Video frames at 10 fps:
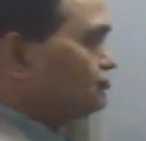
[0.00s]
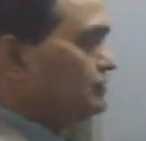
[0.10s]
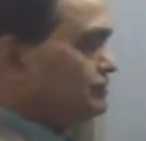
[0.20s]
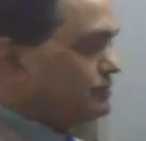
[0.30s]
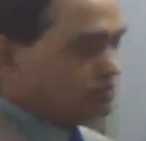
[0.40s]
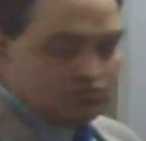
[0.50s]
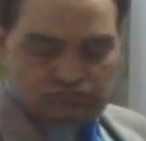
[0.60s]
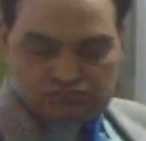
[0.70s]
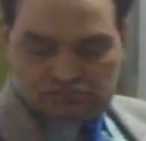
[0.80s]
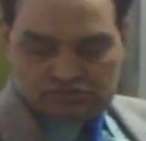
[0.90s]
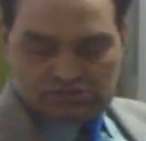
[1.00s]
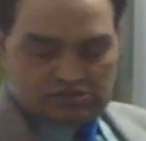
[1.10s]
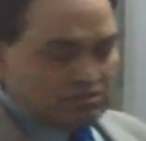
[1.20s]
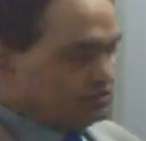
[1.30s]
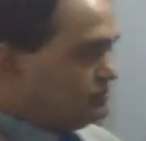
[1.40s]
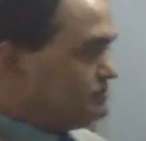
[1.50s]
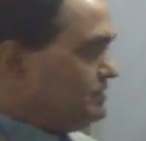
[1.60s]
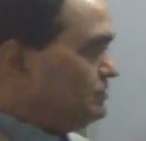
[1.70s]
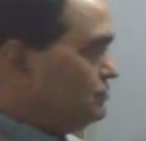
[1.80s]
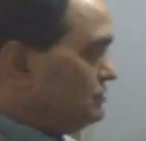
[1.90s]
square equal to this
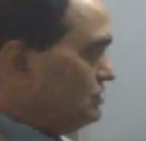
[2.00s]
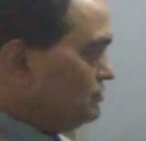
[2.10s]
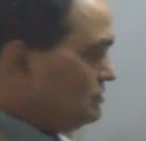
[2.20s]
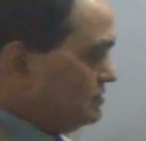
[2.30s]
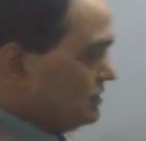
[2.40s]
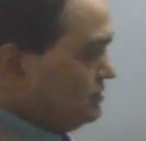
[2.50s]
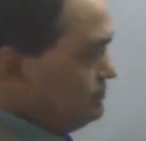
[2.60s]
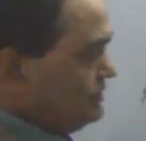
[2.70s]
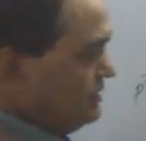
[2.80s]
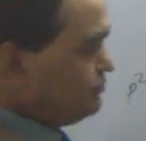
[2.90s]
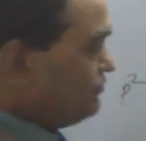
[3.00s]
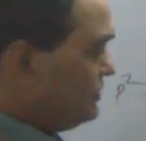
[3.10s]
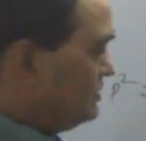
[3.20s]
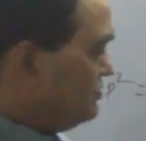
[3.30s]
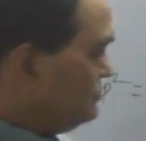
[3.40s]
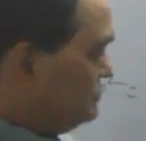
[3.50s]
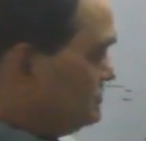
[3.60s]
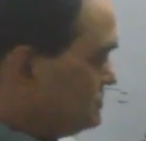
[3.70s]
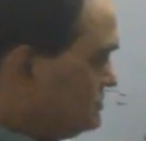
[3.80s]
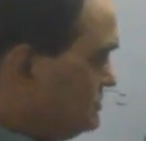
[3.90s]
value. Now, we have to find out
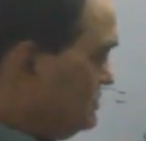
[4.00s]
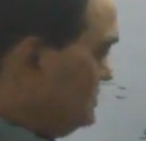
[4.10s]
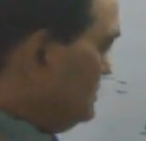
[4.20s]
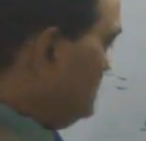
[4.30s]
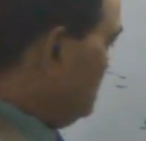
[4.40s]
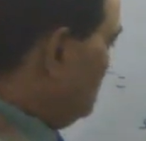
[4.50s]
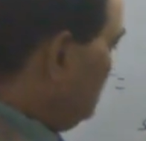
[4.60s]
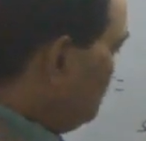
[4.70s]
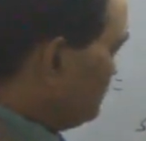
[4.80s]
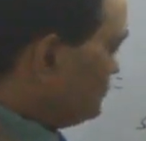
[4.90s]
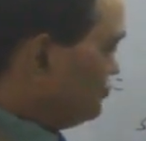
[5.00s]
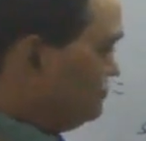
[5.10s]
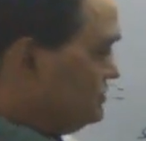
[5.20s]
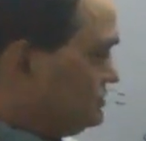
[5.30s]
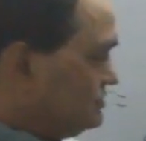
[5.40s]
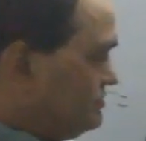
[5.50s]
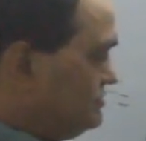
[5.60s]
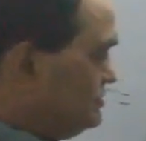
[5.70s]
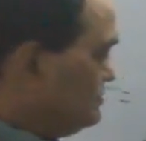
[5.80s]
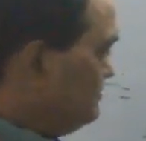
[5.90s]
this equation of this,
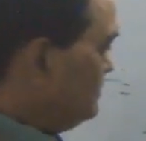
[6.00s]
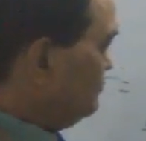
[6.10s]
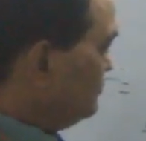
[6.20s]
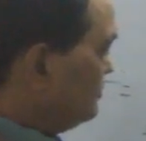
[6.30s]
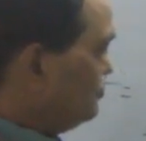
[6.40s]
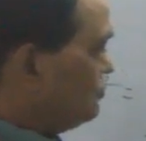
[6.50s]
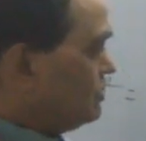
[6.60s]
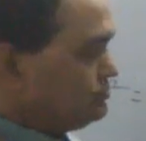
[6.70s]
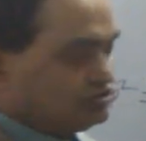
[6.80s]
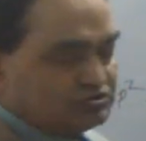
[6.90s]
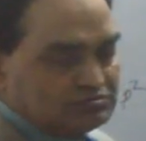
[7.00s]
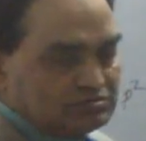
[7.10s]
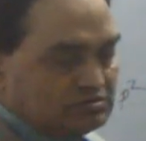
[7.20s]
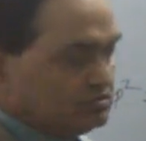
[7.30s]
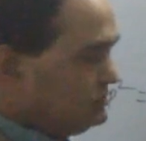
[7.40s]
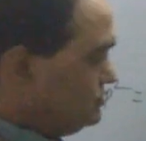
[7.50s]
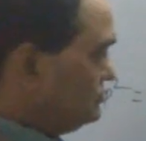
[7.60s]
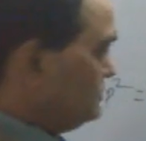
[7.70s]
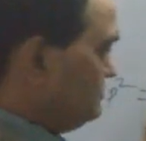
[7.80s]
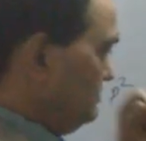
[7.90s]
this value equal to how much?
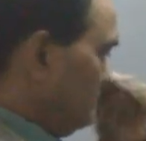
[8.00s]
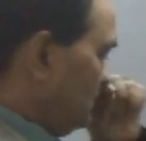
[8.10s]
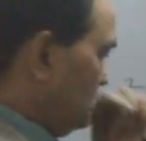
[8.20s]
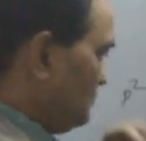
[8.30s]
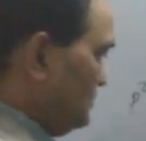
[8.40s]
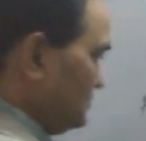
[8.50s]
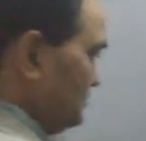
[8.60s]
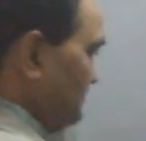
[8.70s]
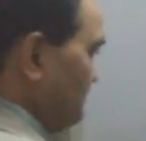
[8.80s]
We have to calculate.